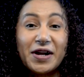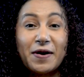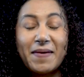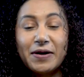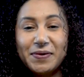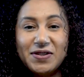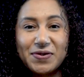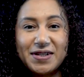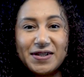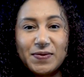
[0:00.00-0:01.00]
Laramide
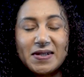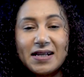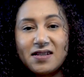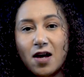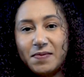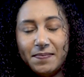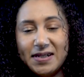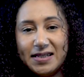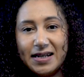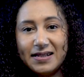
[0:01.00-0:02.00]
Resources was less
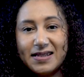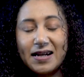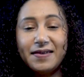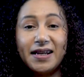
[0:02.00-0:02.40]
optimistic, citing the